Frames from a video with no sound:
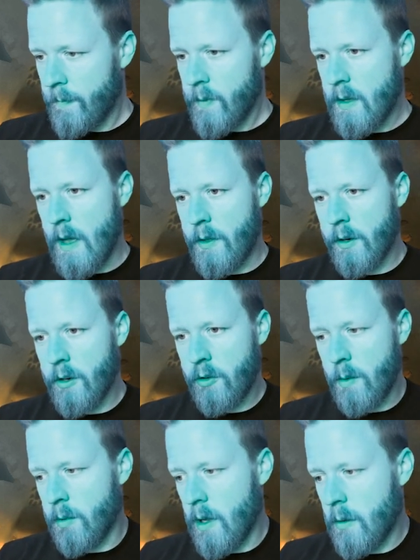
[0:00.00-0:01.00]
Yeah, they're going to
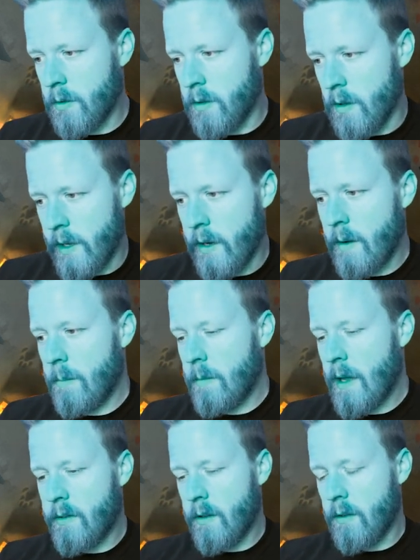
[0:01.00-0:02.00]
try to block with the land, I'm
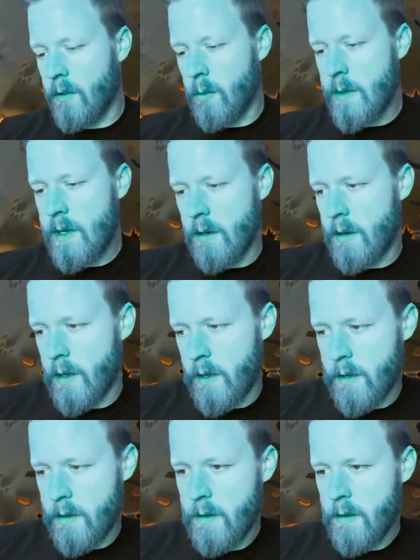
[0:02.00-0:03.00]
guessing, so we
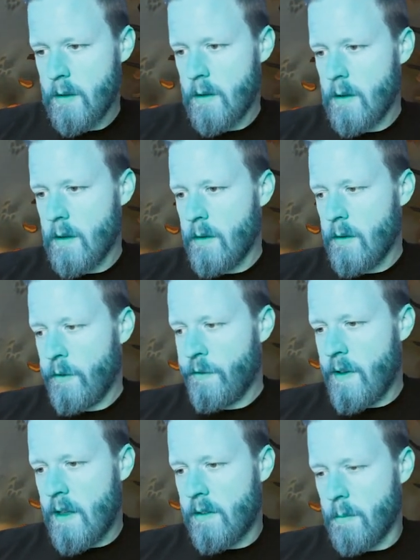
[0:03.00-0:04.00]
can
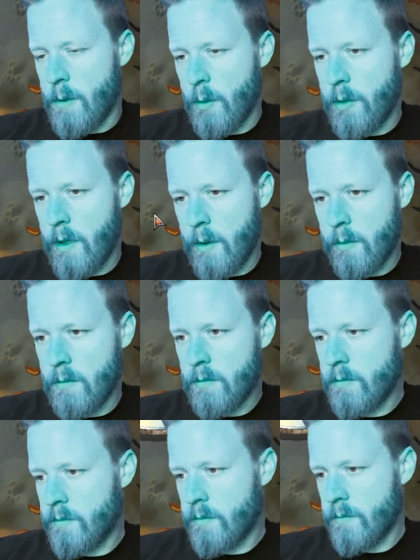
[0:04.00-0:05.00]
phase them both out
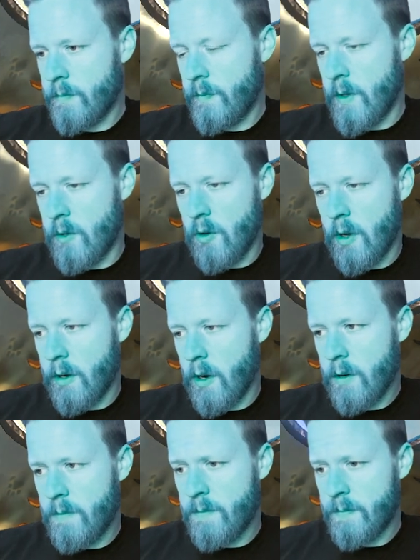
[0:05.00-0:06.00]
and draw a
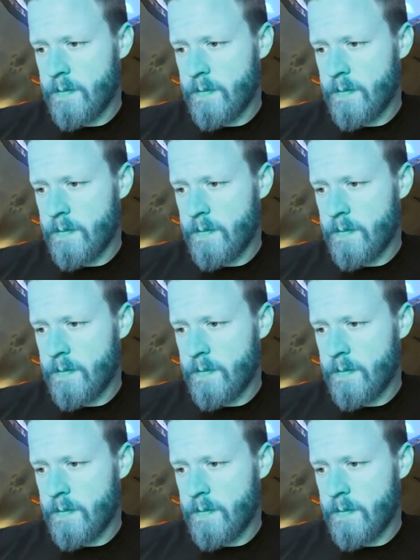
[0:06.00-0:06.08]
card.